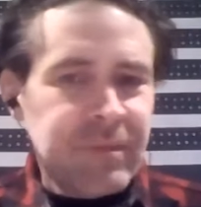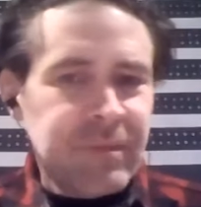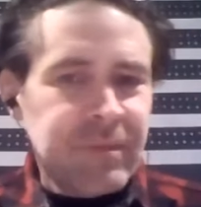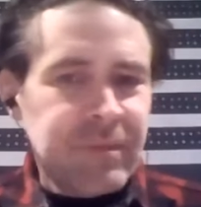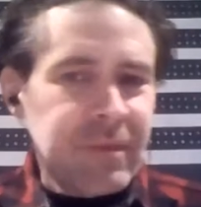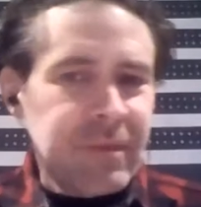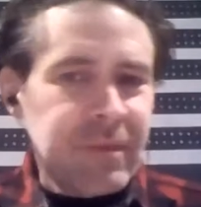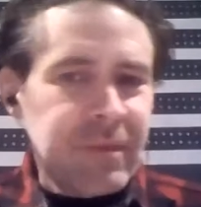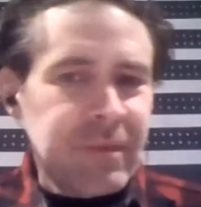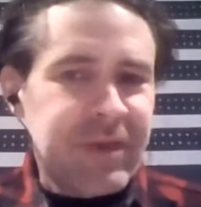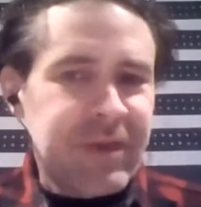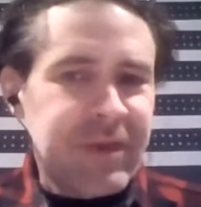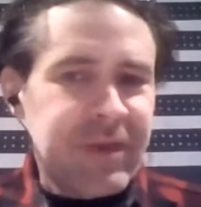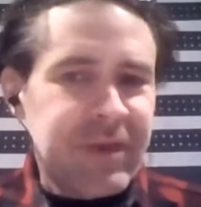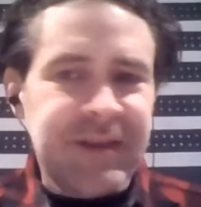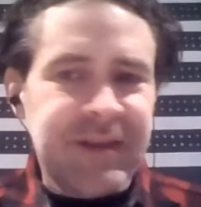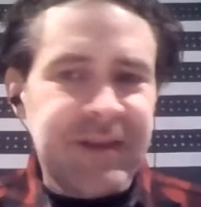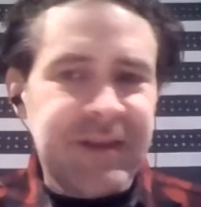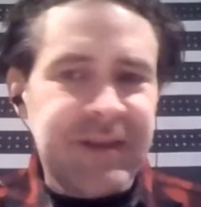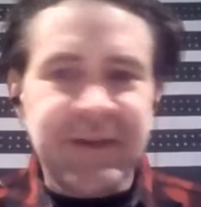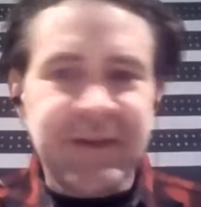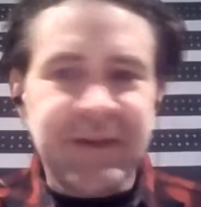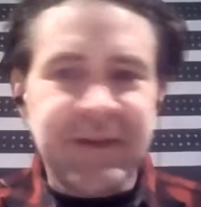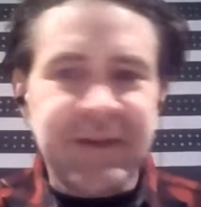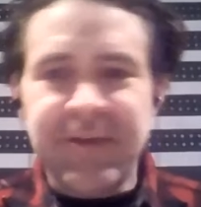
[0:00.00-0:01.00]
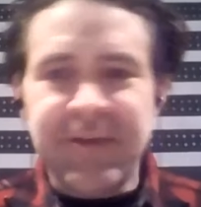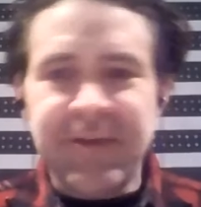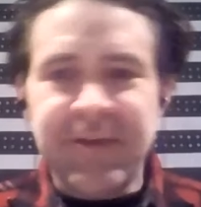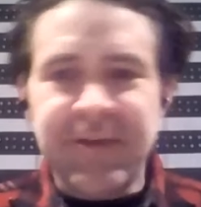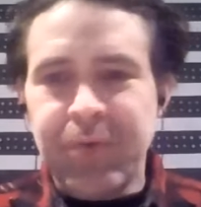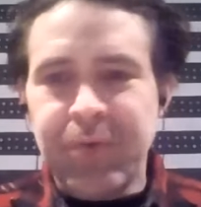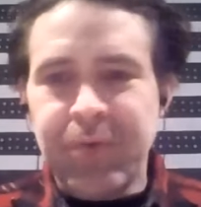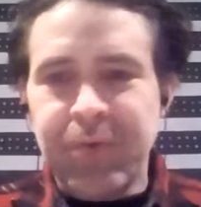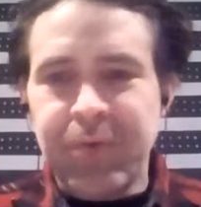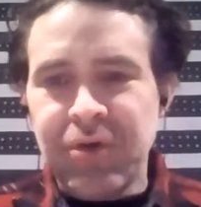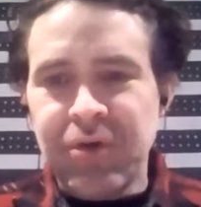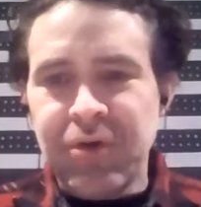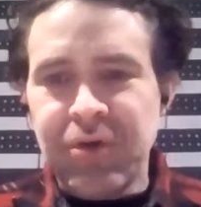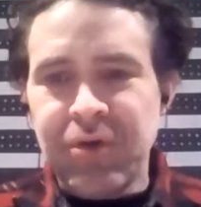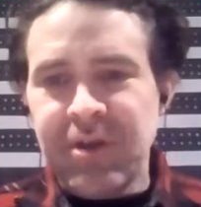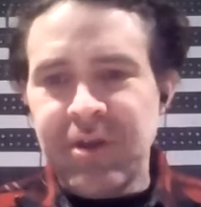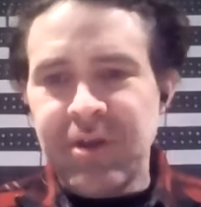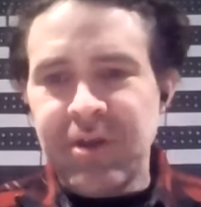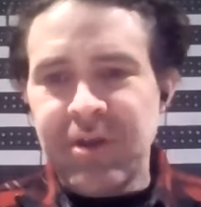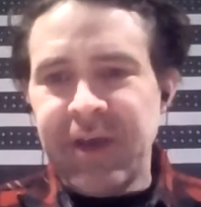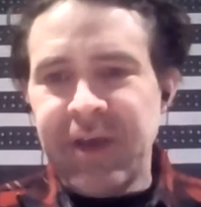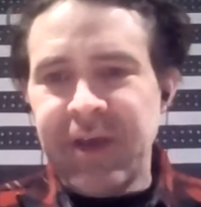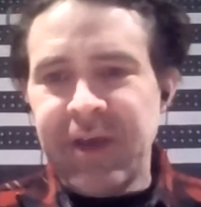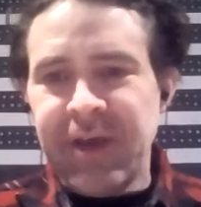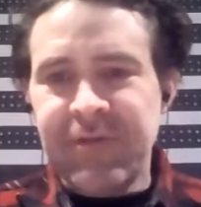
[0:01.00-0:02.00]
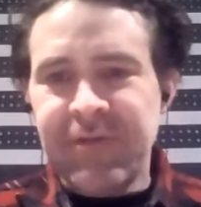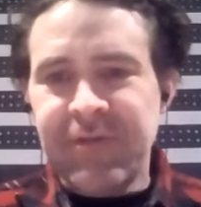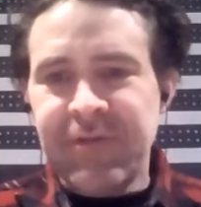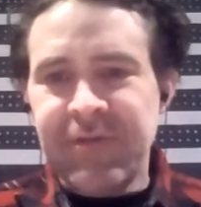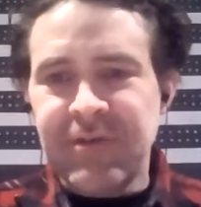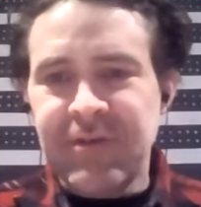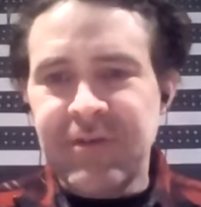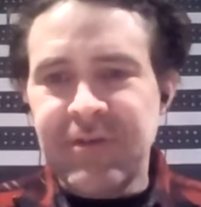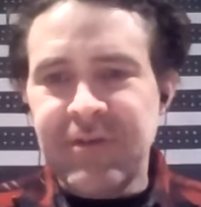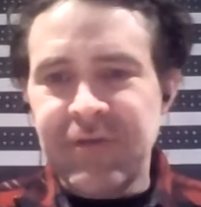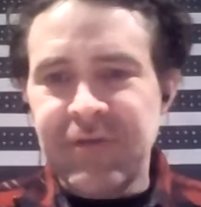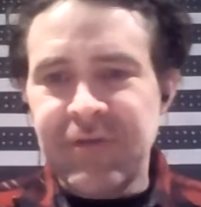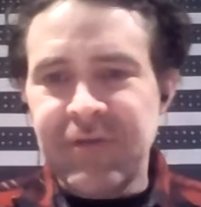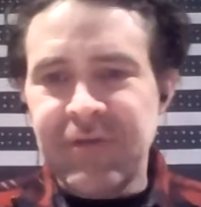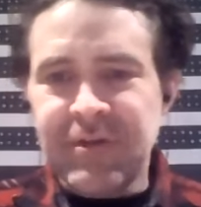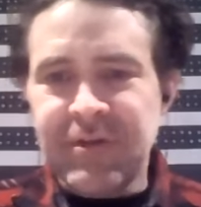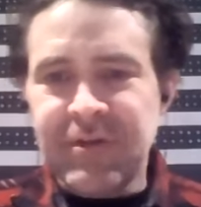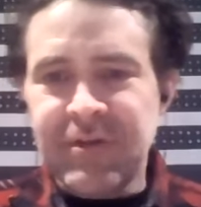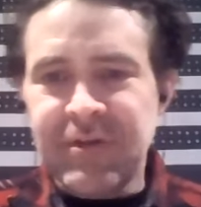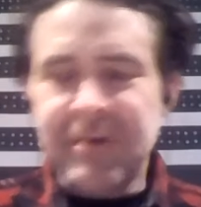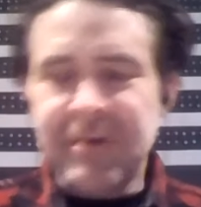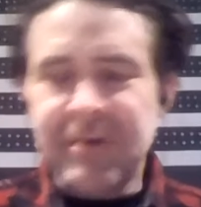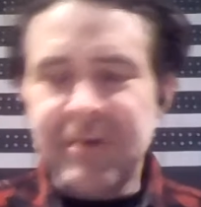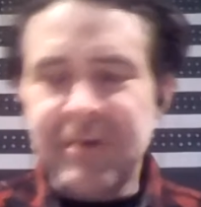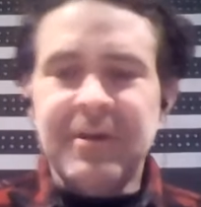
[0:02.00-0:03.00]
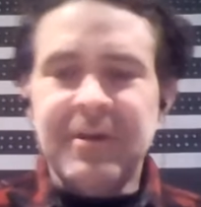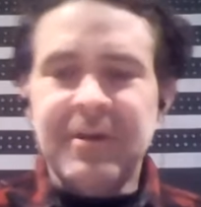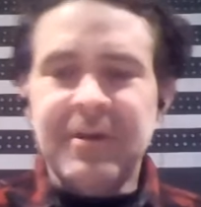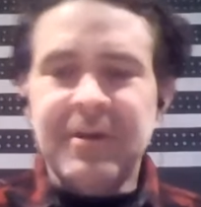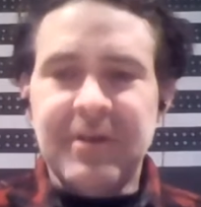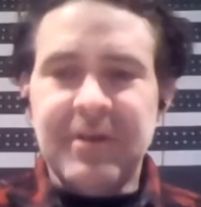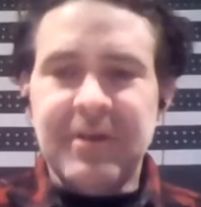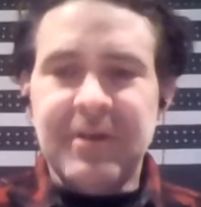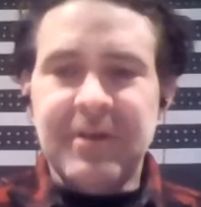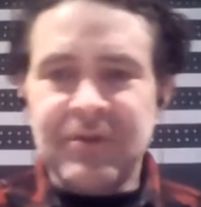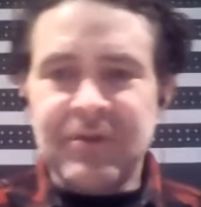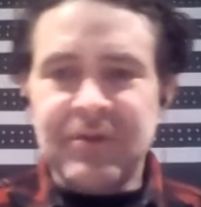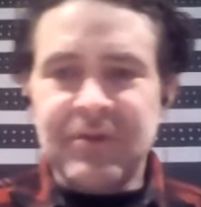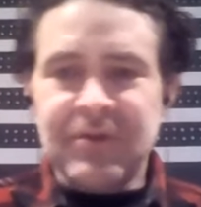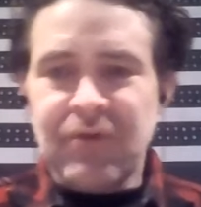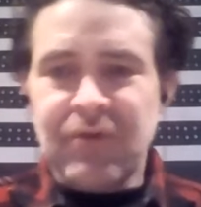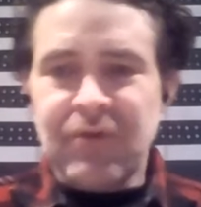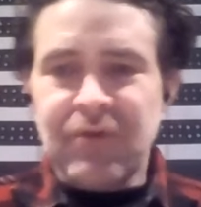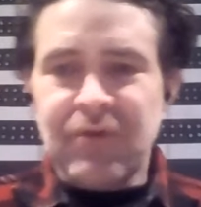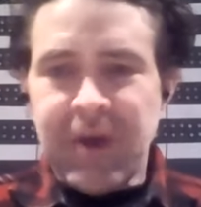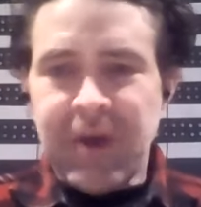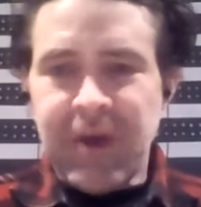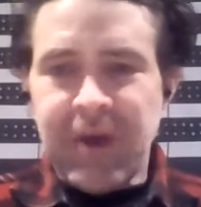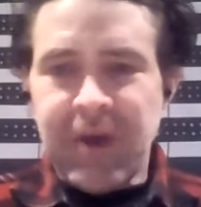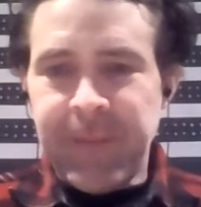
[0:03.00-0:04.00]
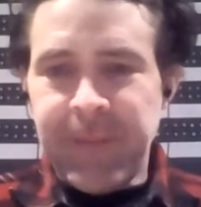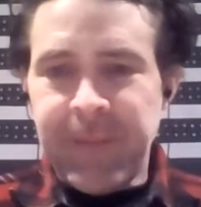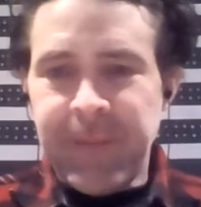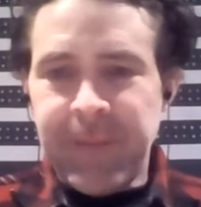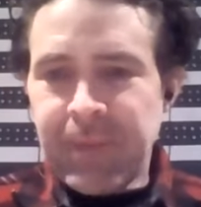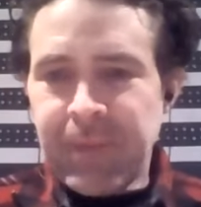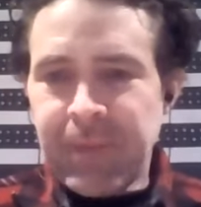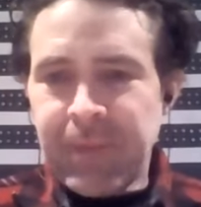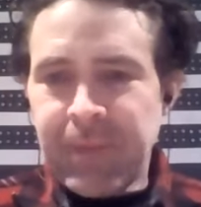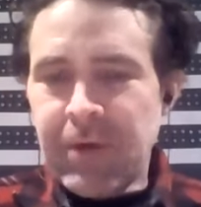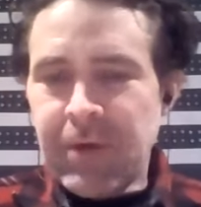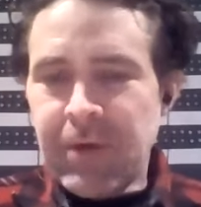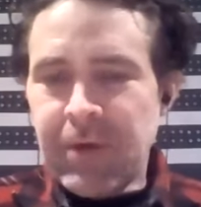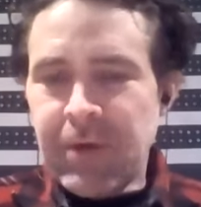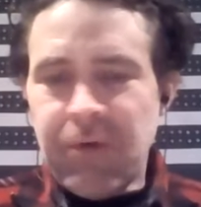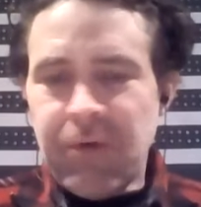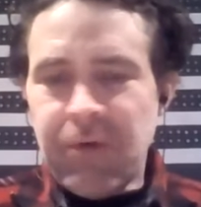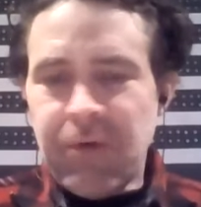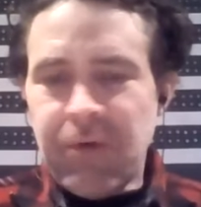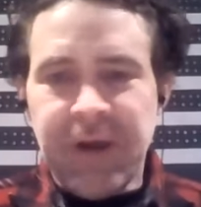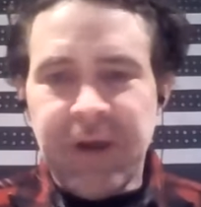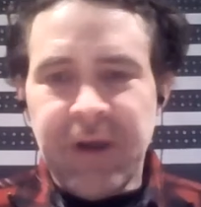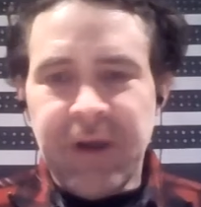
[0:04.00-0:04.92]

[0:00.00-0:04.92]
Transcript: The thing that they give birth to life itself is a crime, right?